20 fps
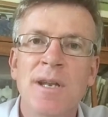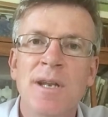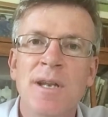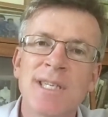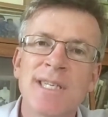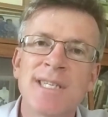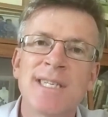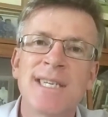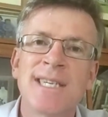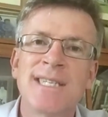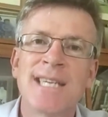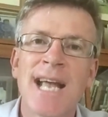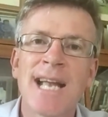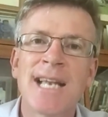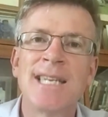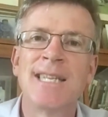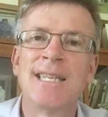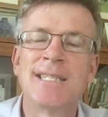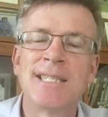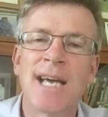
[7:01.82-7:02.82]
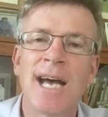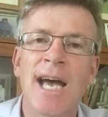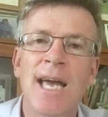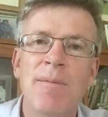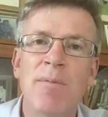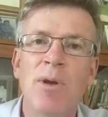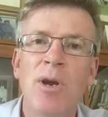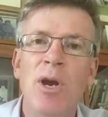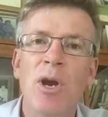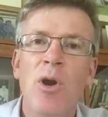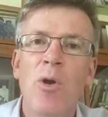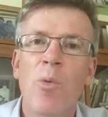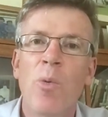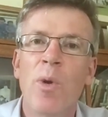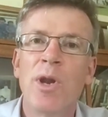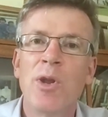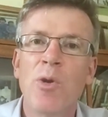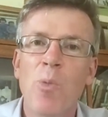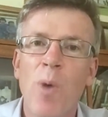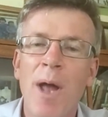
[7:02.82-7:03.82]
this is exactly the time where
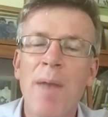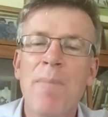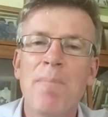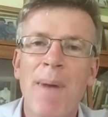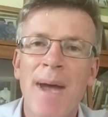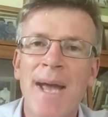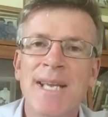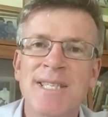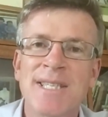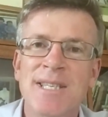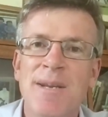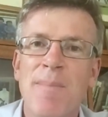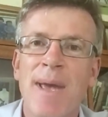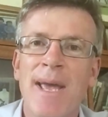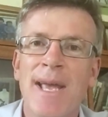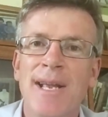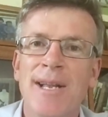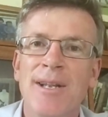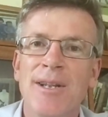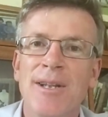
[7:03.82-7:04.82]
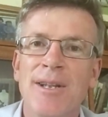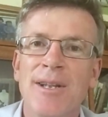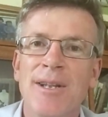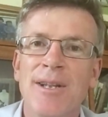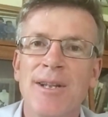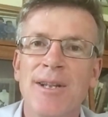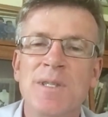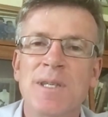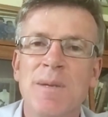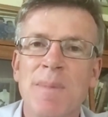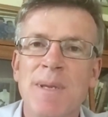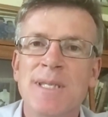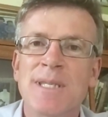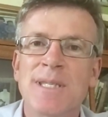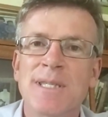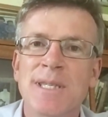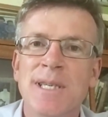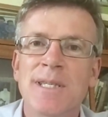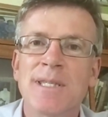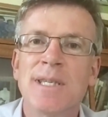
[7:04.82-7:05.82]
you want banks to make loans to
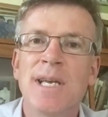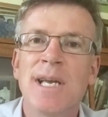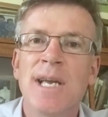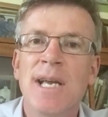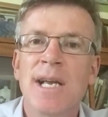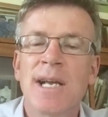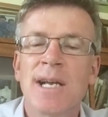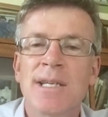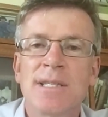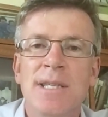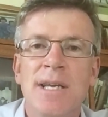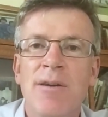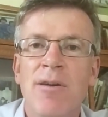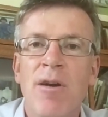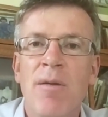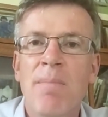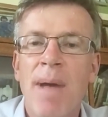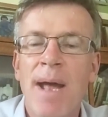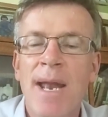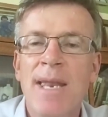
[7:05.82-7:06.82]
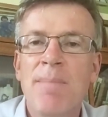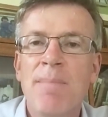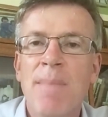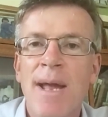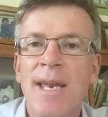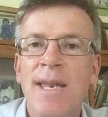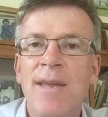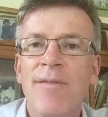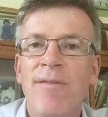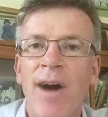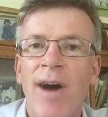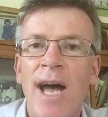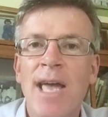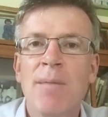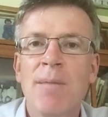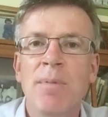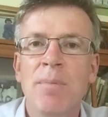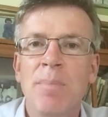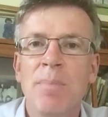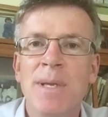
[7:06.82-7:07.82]
businesses, because there are many
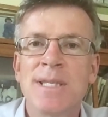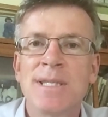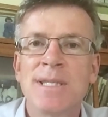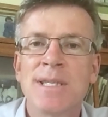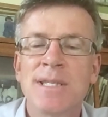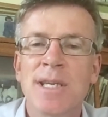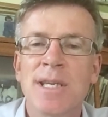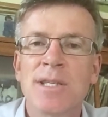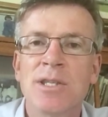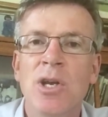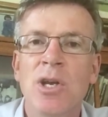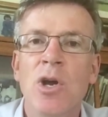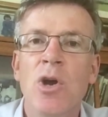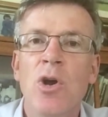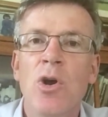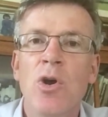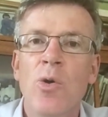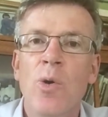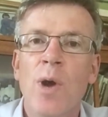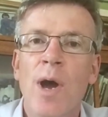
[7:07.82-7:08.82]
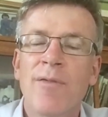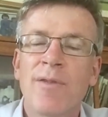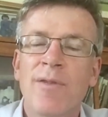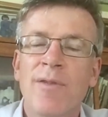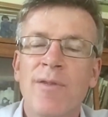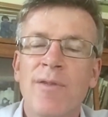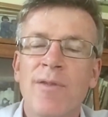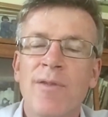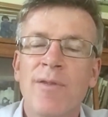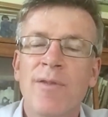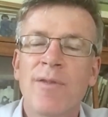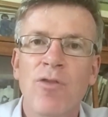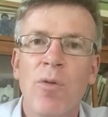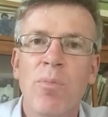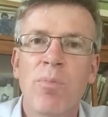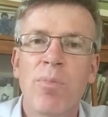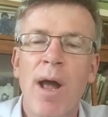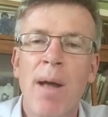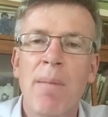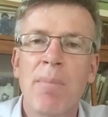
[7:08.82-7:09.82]
viable businesses who have cash flow
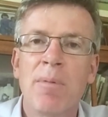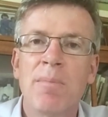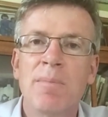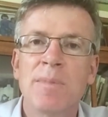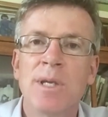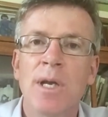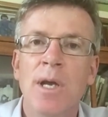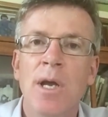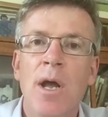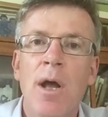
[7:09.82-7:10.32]
problems,